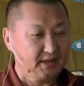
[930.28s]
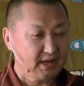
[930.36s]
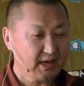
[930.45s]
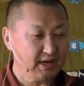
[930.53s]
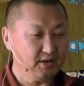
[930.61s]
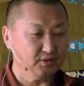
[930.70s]

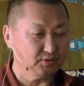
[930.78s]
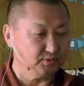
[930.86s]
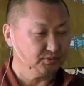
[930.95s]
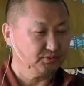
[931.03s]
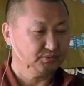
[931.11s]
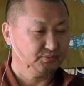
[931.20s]

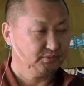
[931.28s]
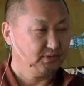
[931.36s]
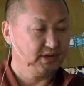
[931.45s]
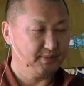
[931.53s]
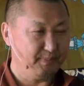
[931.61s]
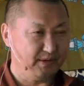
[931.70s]
How
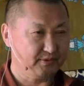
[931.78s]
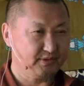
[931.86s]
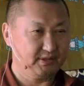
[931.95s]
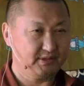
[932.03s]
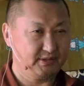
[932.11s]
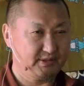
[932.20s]
about
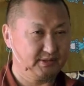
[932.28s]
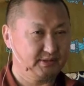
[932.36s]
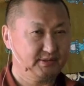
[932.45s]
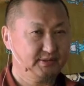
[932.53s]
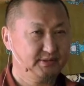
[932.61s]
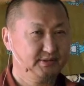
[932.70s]

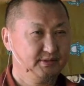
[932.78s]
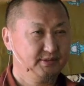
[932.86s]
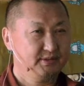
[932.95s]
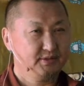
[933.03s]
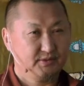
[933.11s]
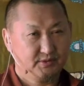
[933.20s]
this
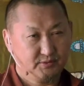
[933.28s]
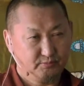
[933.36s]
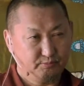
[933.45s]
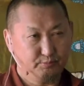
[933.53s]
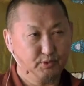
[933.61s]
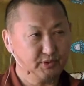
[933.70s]

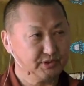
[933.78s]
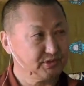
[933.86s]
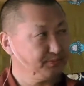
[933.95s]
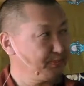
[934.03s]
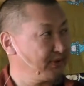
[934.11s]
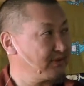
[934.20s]
Buddhist
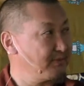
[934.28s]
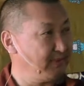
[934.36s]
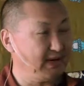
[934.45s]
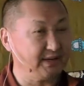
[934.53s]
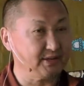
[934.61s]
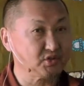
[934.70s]
speech
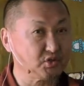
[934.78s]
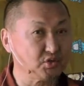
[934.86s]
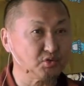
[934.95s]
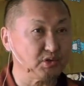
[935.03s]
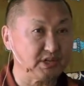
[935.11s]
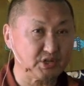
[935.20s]
mind
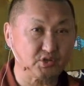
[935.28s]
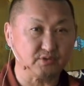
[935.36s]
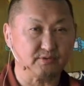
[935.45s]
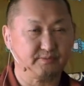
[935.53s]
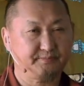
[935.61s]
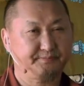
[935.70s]
situation?